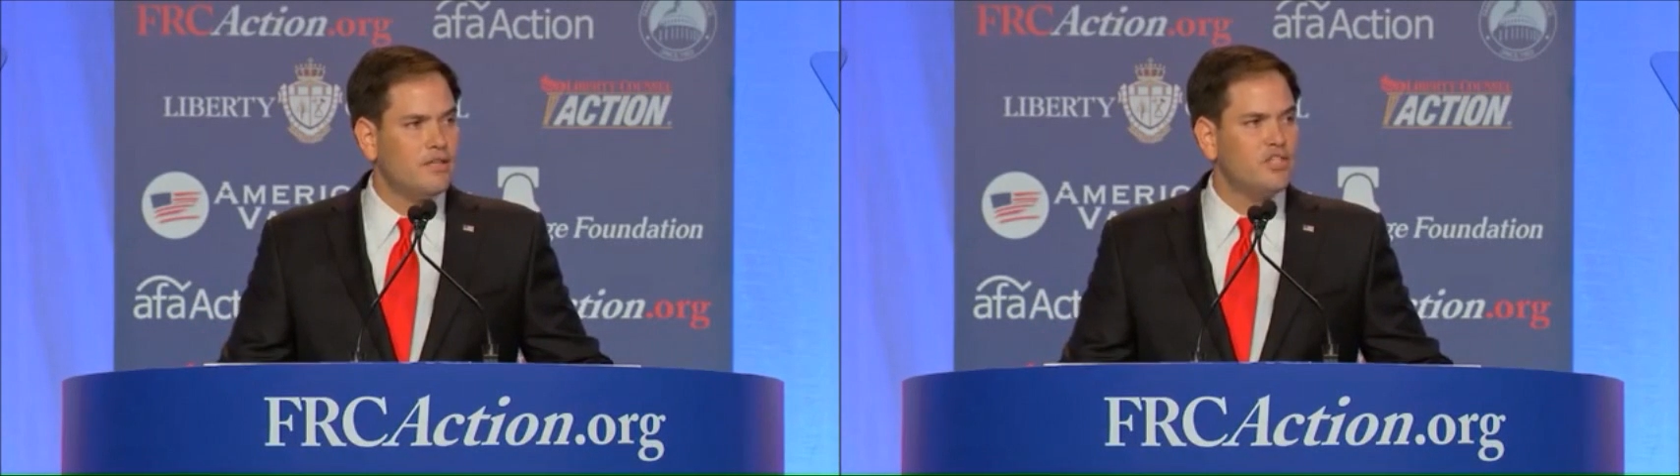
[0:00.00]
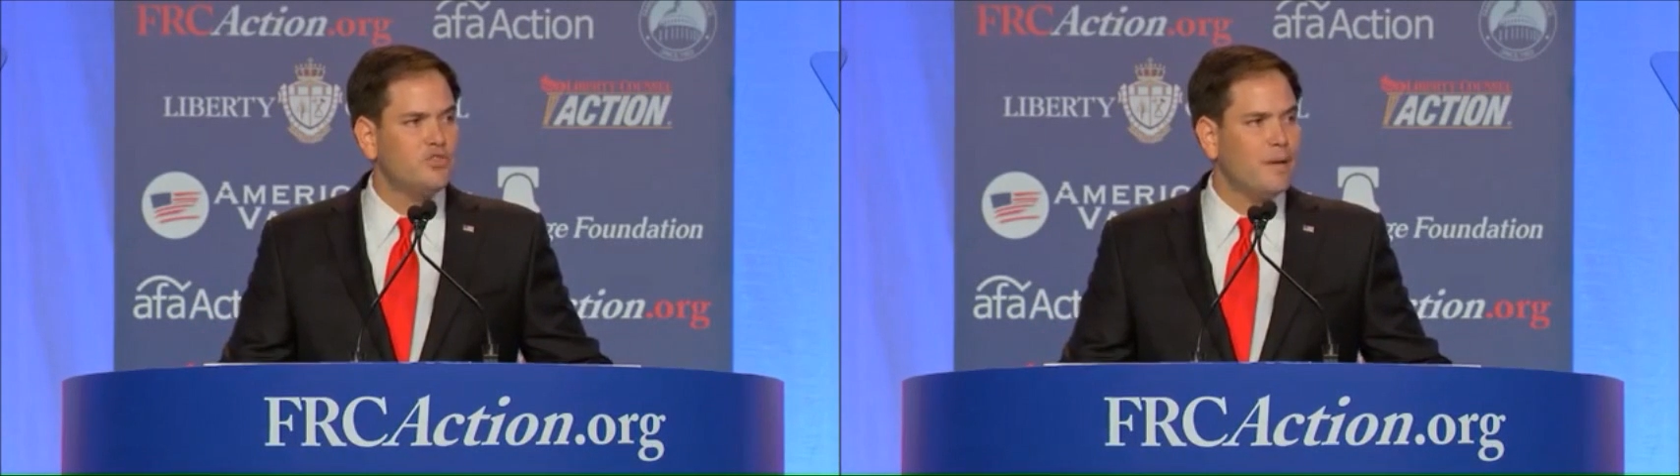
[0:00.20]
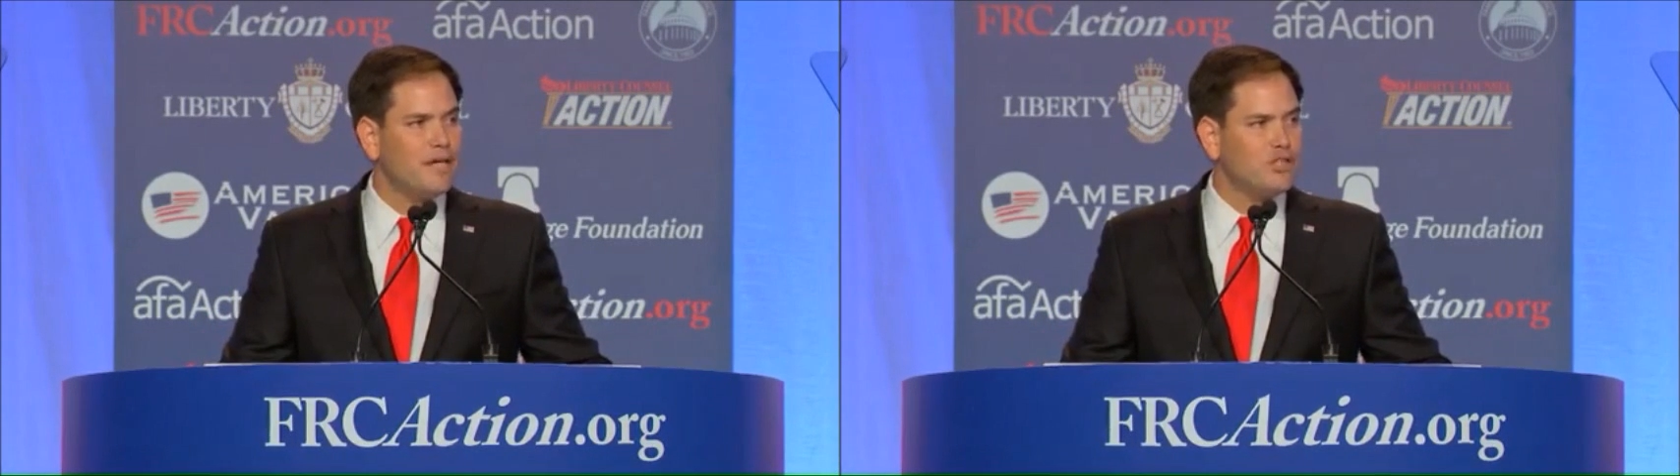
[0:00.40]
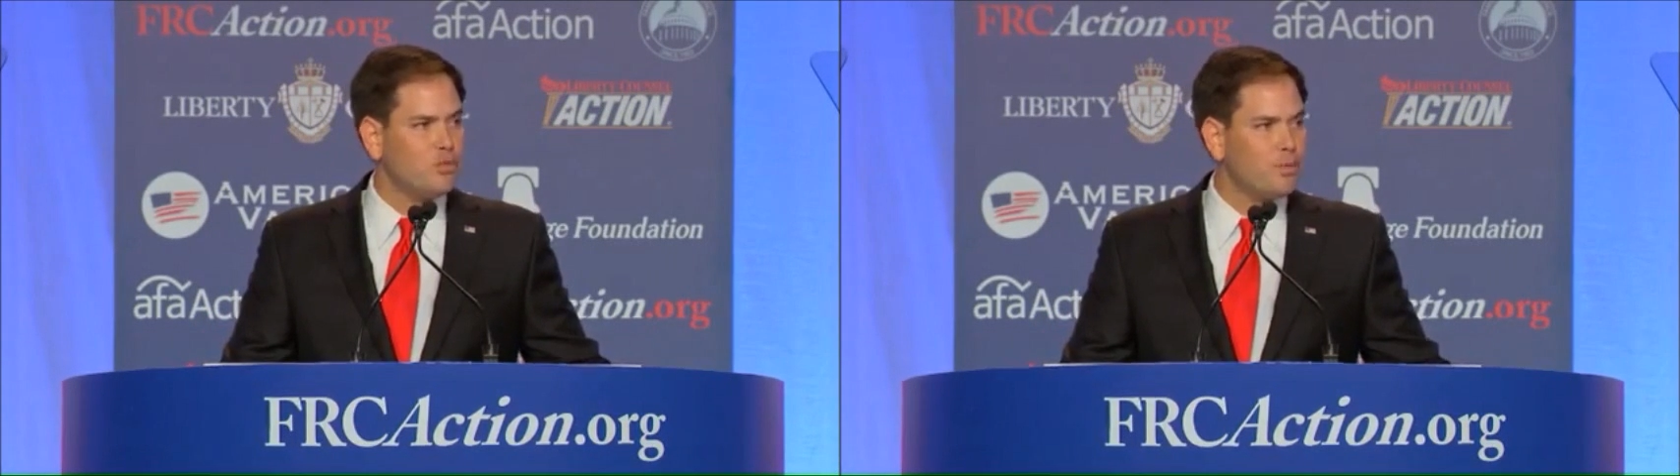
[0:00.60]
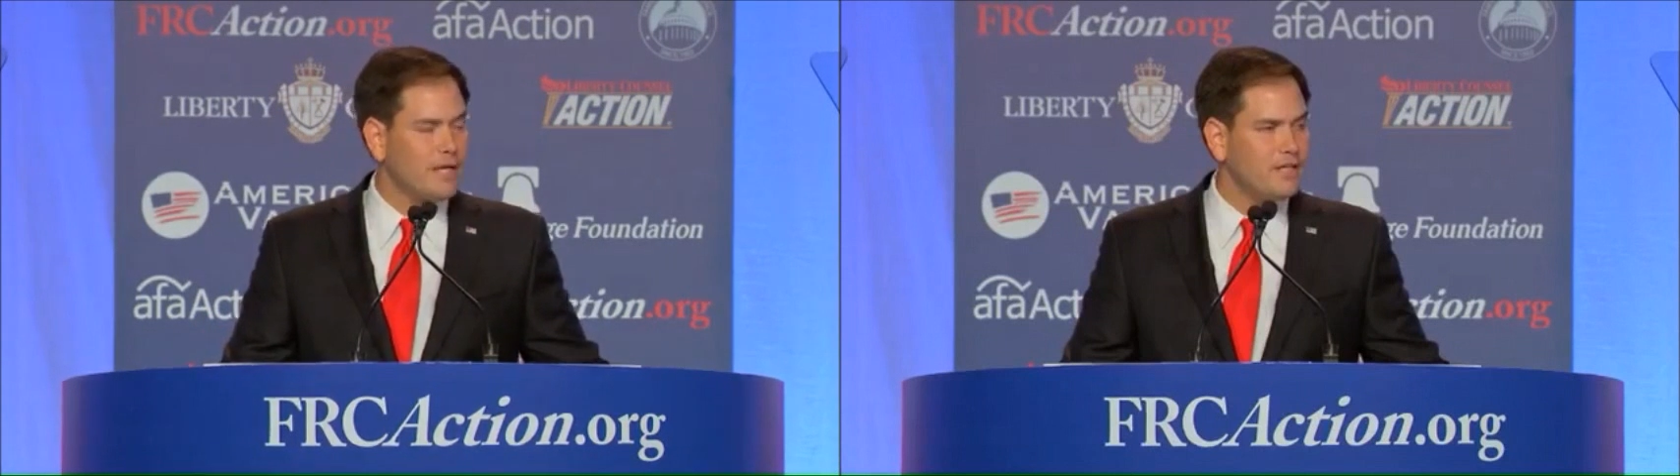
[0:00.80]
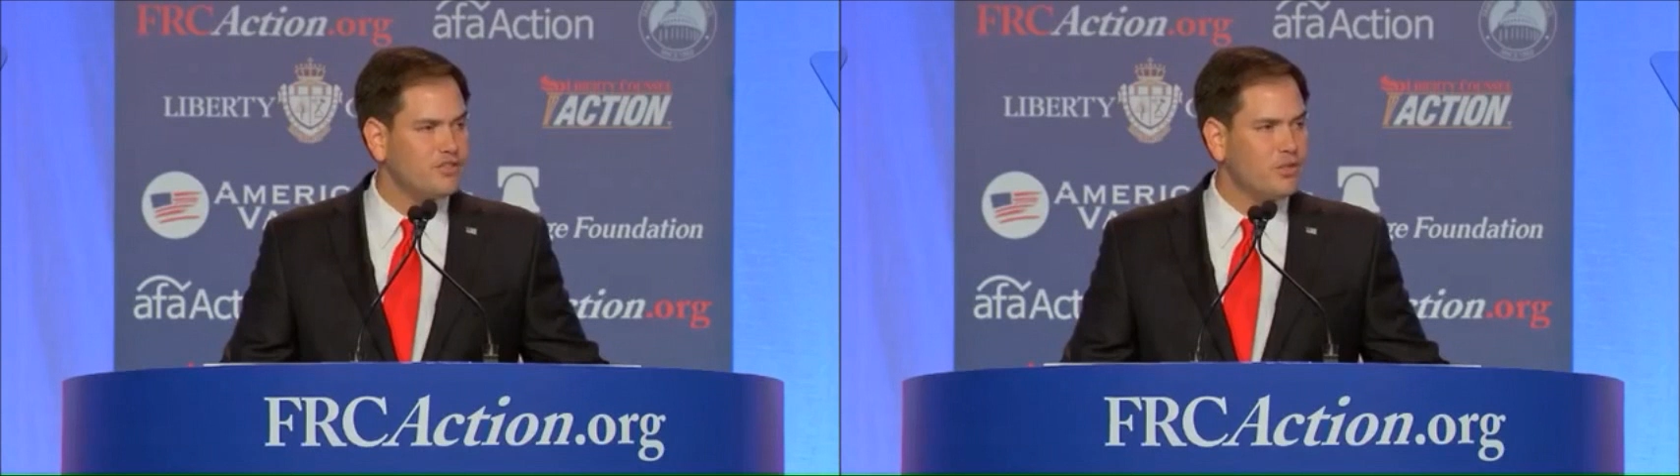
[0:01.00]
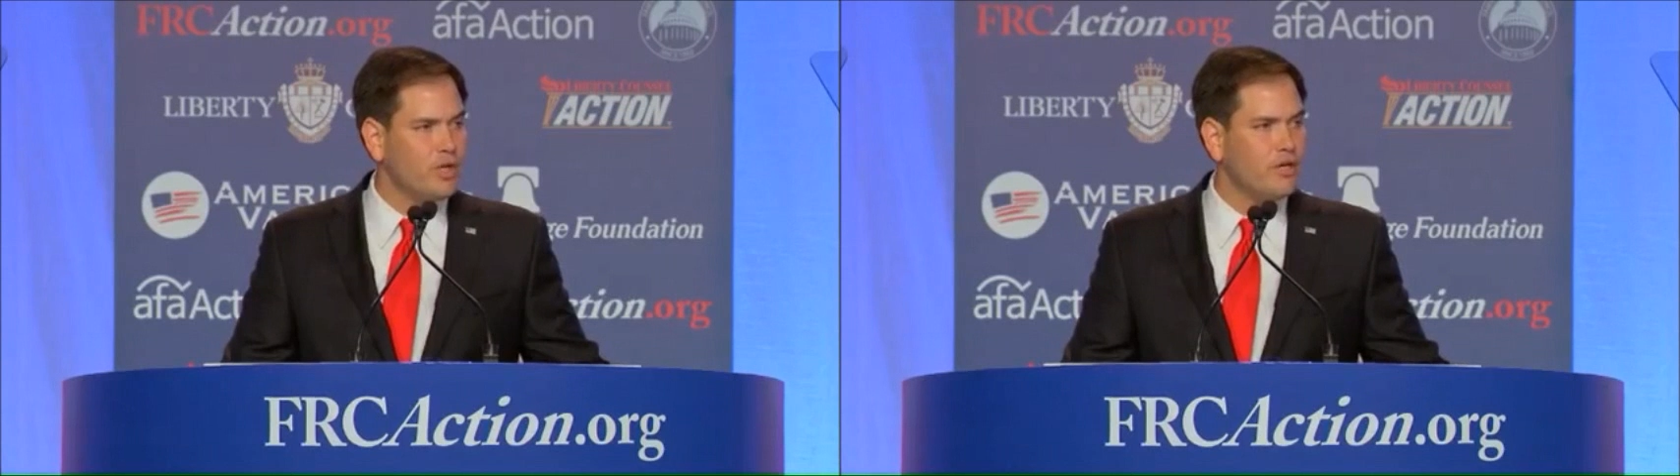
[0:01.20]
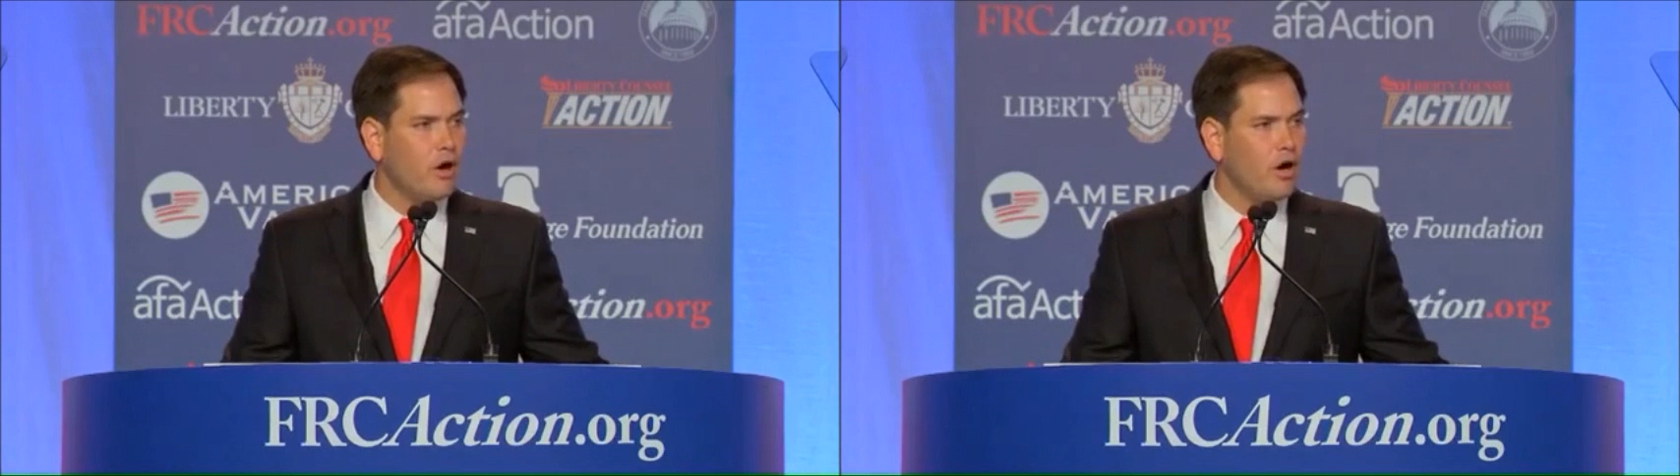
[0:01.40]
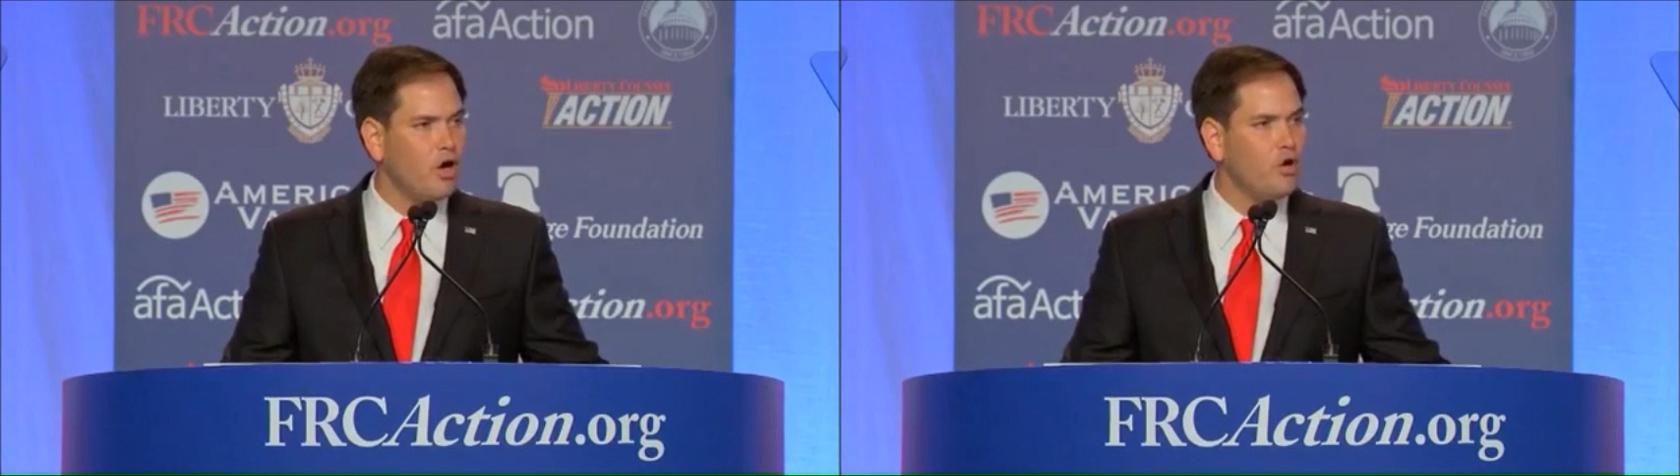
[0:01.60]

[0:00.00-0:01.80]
This special place that we call